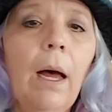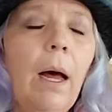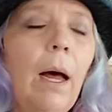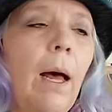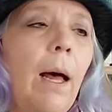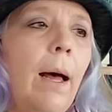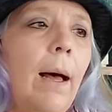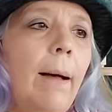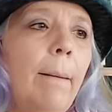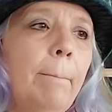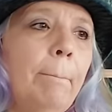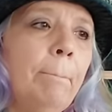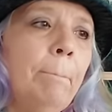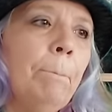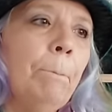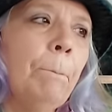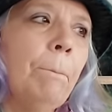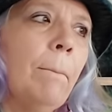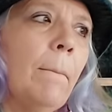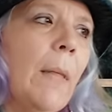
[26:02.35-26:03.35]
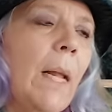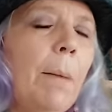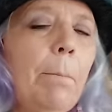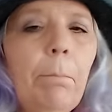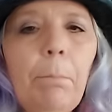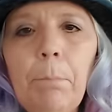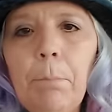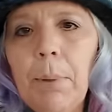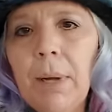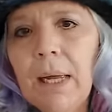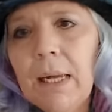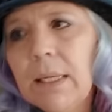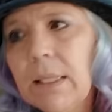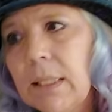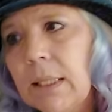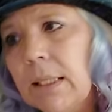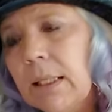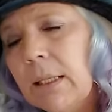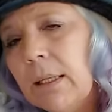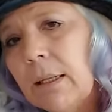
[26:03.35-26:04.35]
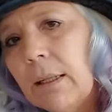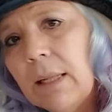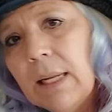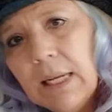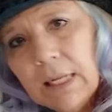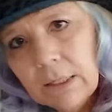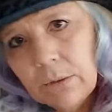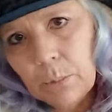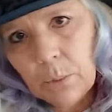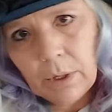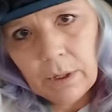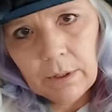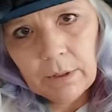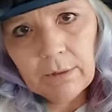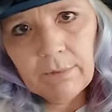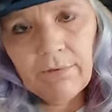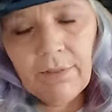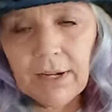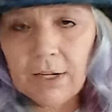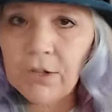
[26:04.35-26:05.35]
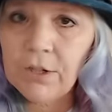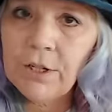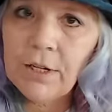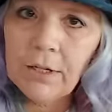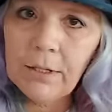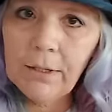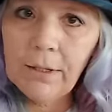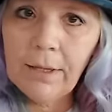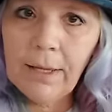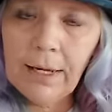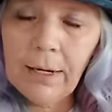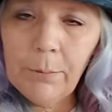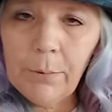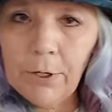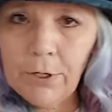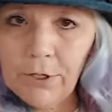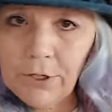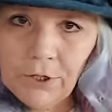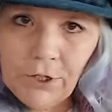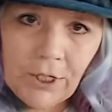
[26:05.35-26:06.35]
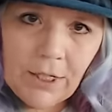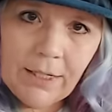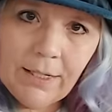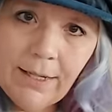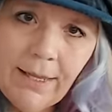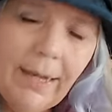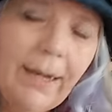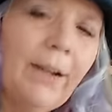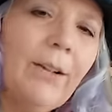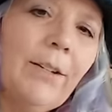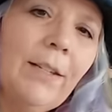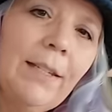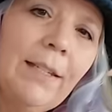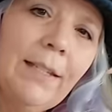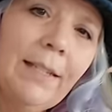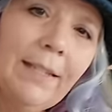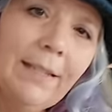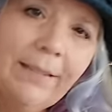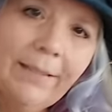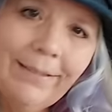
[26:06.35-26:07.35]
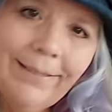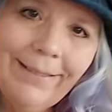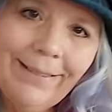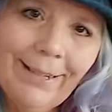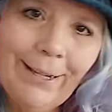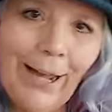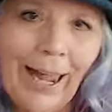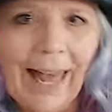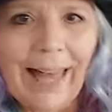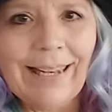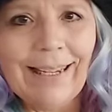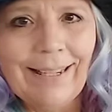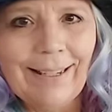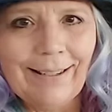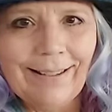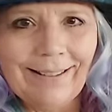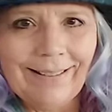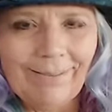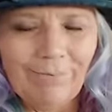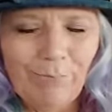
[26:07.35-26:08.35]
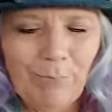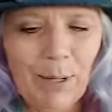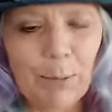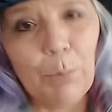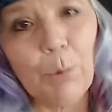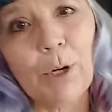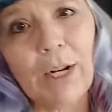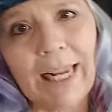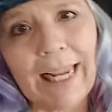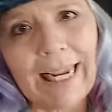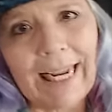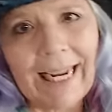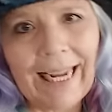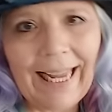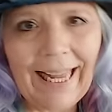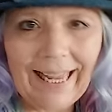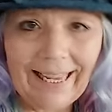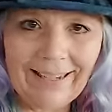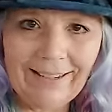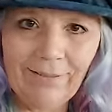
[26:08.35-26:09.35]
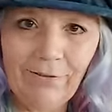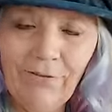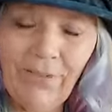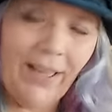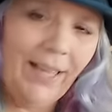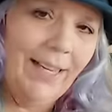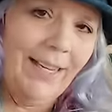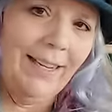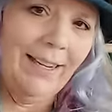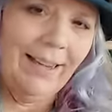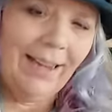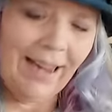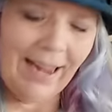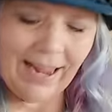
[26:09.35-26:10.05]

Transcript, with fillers: Um, but these weren't functional. They were just there to look at and be pretty and fun.